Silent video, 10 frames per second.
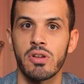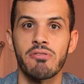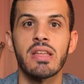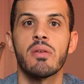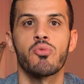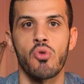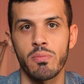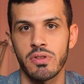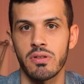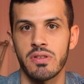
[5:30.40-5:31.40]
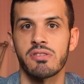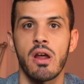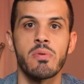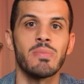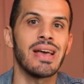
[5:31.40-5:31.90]
can write a prompt
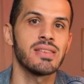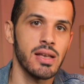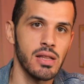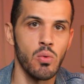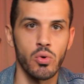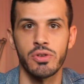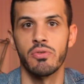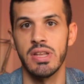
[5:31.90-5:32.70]
describing exactly what you